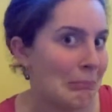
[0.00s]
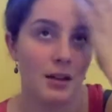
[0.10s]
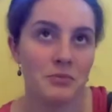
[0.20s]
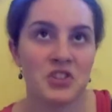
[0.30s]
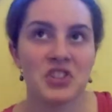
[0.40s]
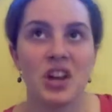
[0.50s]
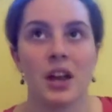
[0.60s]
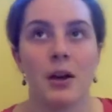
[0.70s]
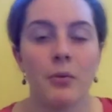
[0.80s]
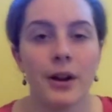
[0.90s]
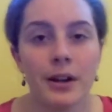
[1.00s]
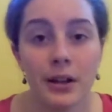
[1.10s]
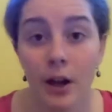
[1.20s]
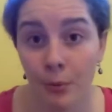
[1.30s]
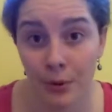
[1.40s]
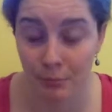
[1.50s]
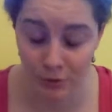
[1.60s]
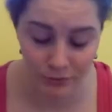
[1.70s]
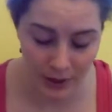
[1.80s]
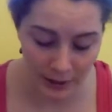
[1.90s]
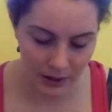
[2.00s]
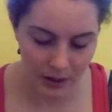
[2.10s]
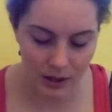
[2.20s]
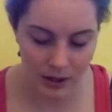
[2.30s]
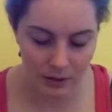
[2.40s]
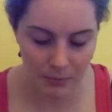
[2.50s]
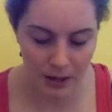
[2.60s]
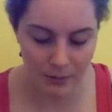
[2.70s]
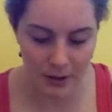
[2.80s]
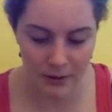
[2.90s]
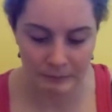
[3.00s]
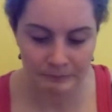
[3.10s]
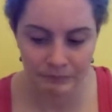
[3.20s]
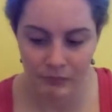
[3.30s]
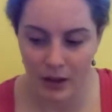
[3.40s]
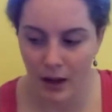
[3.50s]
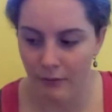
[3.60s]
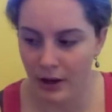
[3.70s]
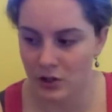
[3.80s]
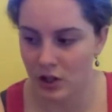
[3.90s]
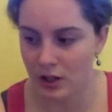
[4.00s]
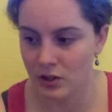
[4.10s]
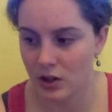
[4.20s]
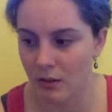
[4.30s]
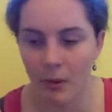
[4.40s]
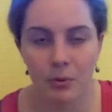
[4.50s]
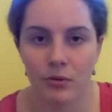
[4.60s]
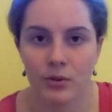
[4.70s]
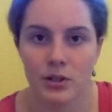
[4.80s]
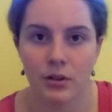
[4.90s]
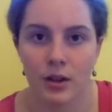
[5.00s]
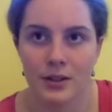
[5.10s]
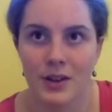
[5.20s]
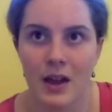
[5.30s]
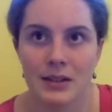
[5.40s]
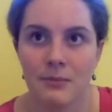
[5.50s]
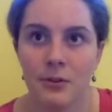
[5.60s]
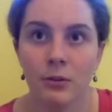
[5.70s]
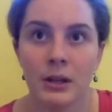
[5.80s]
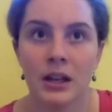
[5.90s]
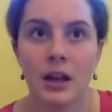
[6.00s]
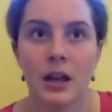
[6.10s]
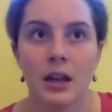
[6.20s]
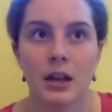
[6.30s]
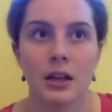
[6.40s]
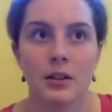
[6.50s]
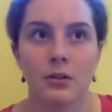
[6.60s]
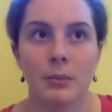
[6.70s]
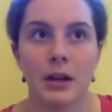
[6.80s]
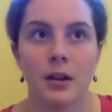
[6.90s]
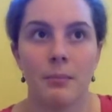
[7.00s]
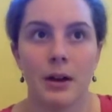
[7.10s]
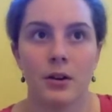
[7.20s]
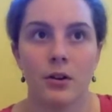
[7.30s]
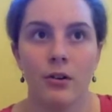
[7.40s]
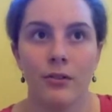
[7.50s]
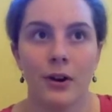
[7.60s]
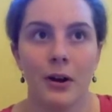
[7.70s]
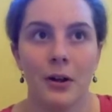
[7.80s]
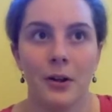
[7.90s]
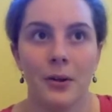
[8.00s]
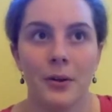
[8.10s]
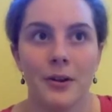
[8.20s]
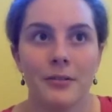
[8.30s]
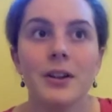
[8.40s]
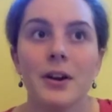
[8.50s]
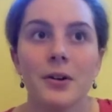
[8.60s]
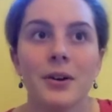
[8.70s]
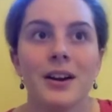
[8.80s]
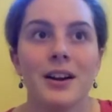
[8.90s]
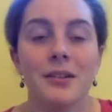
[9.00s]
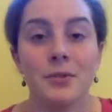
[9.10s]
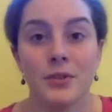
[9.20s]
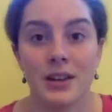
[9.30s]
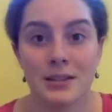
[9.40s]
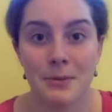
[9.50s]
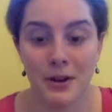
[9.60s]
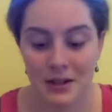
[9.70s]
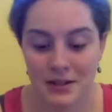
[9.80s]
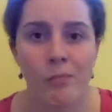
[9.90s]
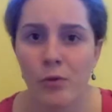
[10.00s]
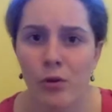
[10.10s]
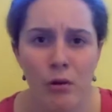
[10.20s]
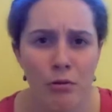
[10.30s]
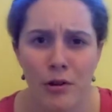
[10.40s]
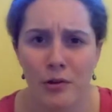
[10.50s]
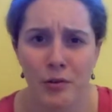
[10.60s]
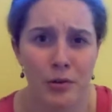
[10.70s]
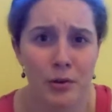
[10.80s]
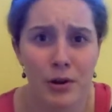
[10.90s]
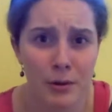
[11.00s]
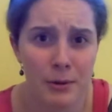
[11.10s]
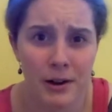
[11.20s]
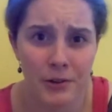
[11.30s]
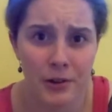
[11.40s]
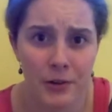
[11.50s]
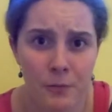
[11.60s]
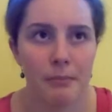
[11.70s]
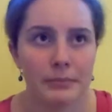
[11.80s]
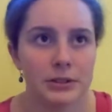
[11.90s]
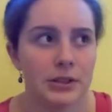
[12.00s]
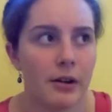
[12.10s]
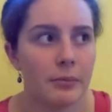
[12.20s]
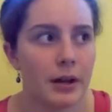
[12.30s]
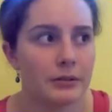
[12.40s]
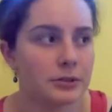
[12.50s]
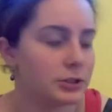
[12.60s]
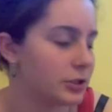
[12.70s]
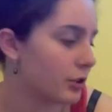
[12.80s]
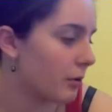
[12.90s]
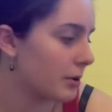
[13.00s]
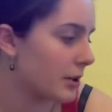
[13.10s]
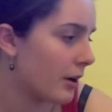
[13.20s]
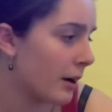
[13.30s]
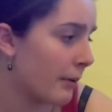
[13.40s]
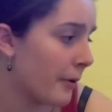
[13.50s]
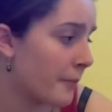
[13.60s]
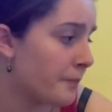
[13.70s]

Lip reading: I'm just saying I want to help improve that. I think that maybe if I just come up with original thoughts as I'm filming, it'll make a better overall video and viewing experience. The whole thing was a learning process, but now I'm not really sure what to talk about.